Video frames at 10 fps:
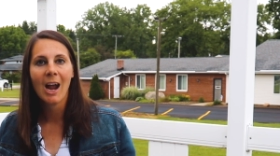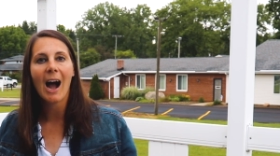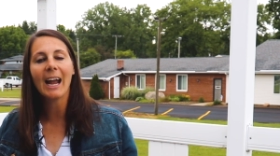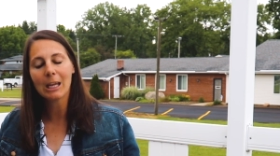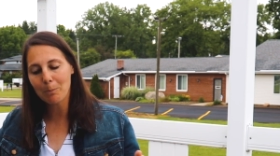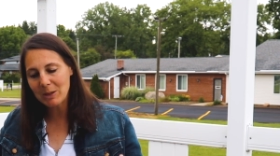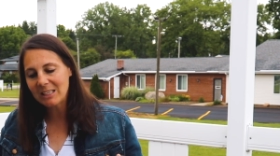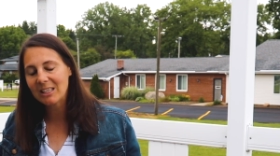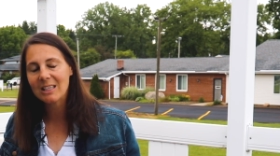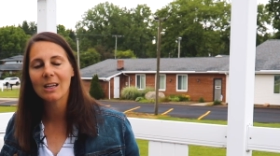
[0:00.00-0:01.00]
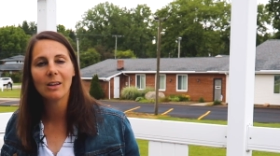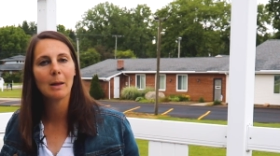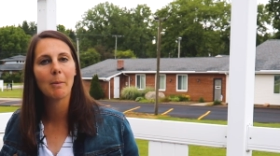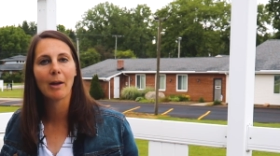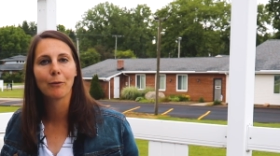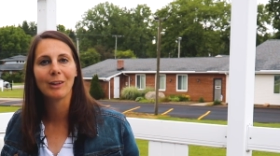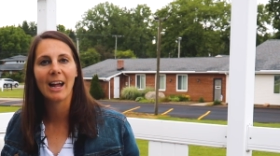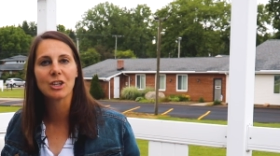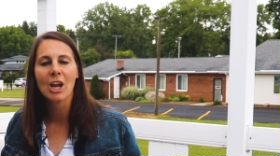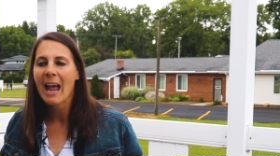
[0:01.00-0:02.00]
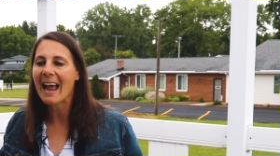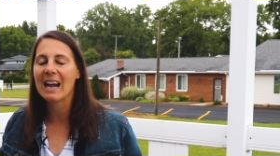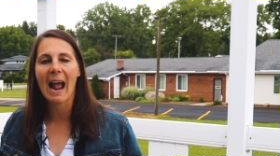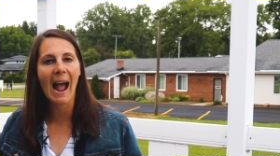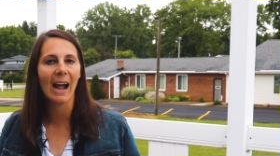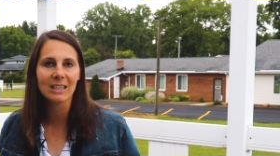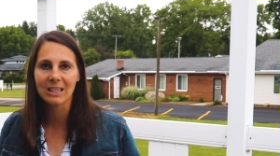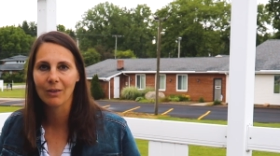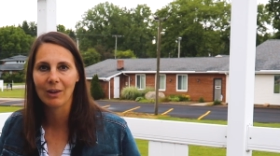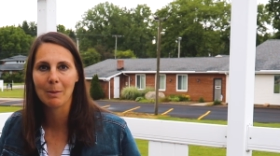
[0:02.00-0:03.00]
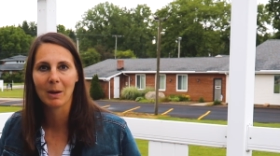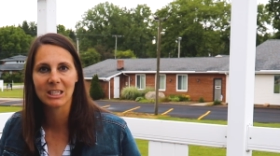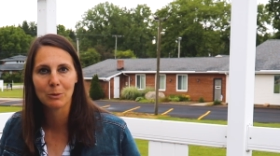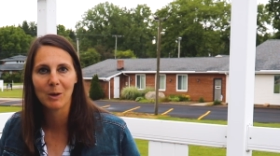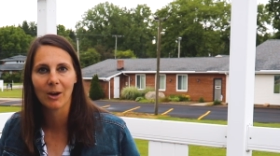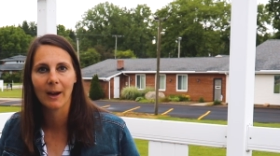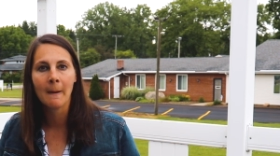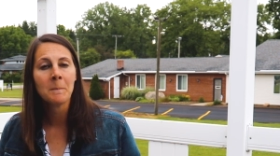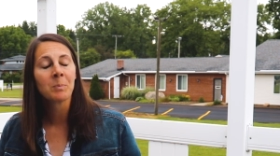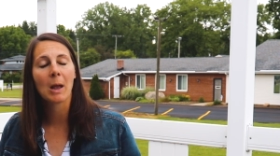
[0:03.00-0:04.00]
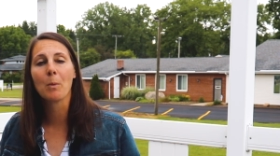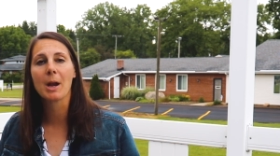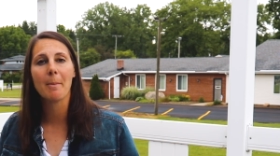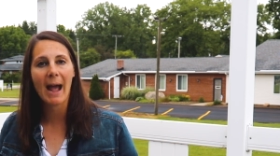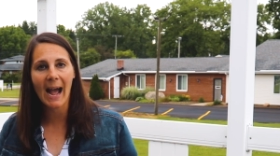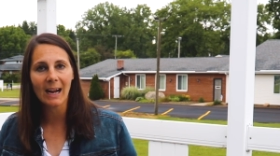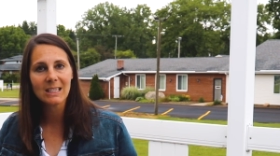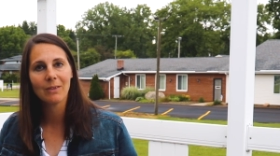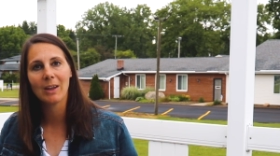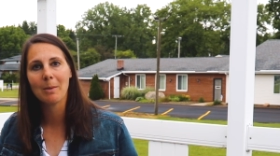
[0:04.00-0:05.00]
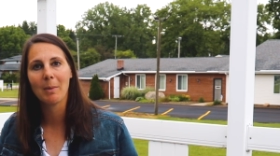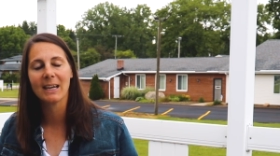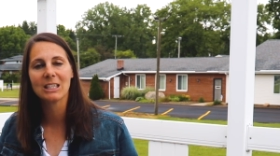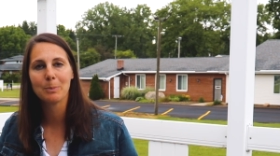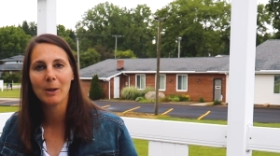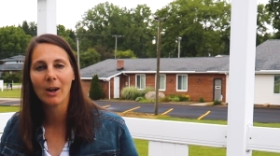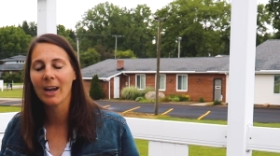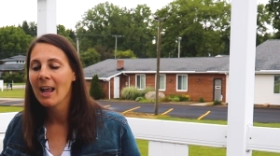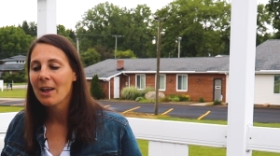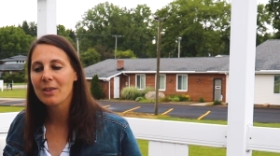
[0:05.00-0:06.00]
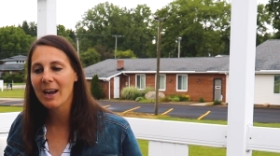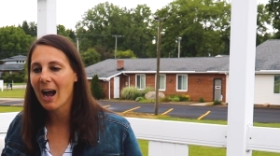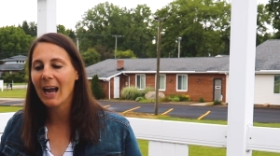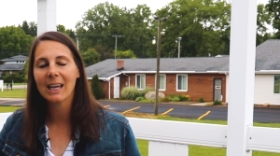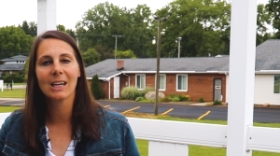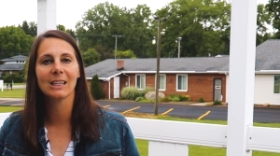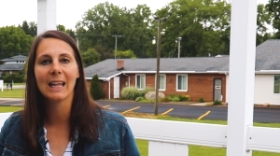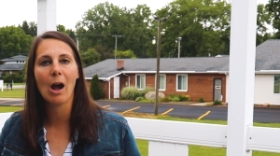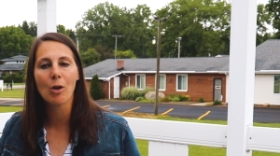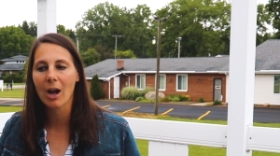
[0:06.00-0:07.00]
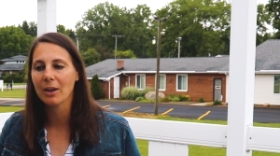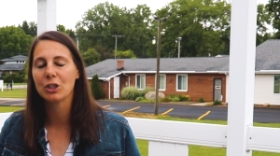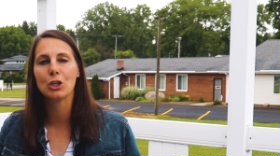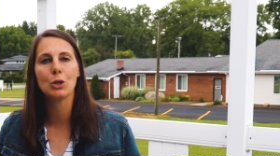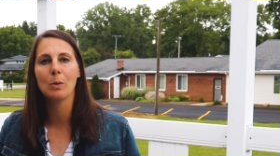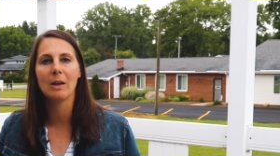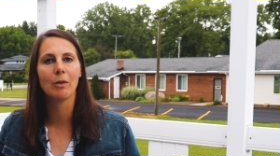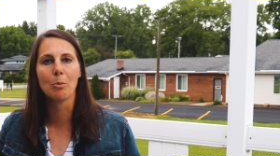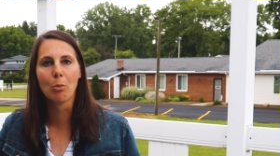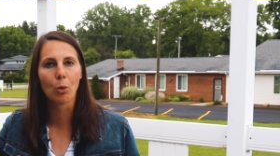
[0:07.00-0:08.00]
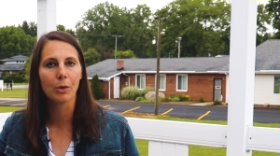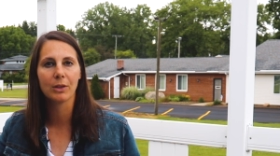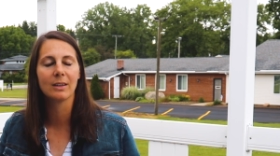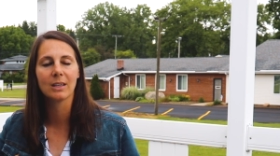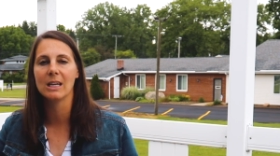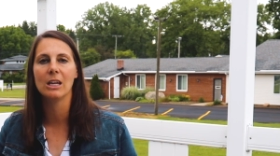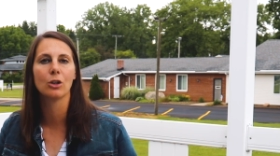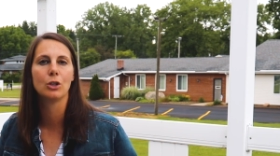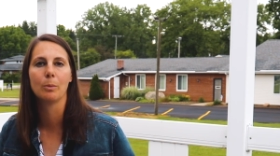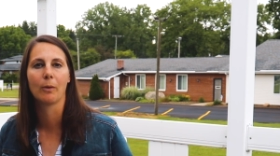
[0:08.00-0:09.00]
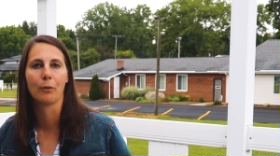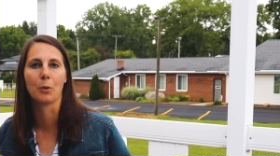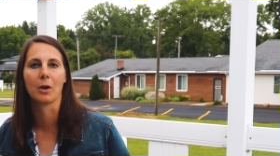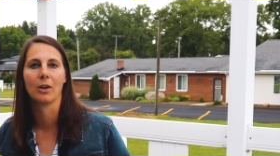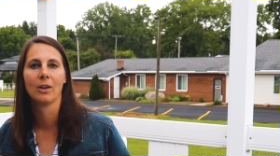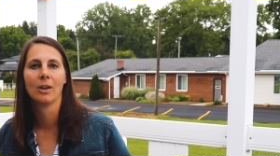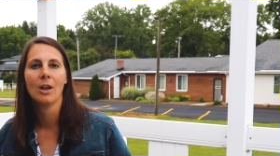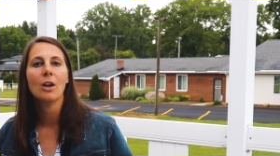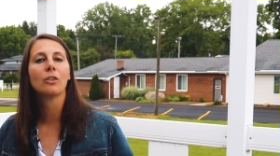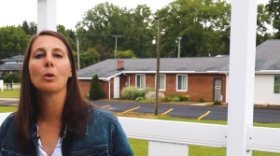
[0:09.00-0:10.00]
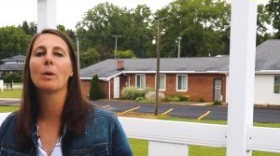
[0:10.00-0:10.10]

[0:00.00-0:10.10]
I can be still in my flesh and active in my spirit. And when I'm active in my spirit, then I can allow God to do even more things than He could do before. So,